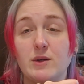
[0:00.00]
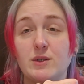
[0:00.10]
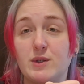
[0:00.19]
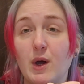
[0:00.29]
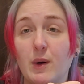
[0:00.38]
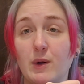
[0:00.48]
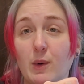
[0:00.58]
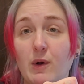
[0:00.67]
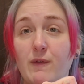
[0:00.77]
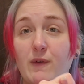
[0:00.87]
So in
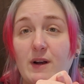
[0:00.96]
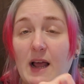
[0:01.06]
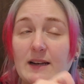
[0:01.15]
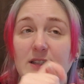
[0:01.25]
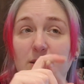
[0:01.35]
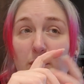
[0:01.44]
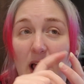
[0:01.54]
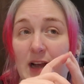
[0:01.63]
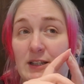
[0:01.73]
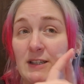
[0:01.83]
order for it not to
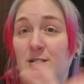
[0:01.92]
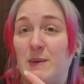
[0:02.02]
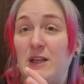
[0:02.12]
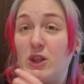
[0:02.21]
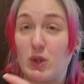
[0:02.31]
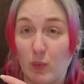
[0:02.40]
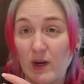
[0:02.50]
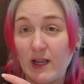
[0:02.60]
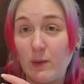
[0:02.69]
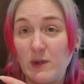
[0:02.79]
splash on speed
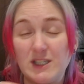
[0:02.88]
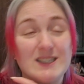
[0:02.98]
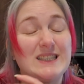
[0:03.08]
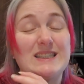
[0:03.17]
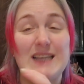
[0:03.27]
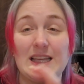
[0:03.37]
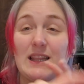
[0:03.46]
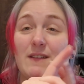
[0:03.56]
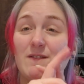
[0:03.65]
three, which is insanely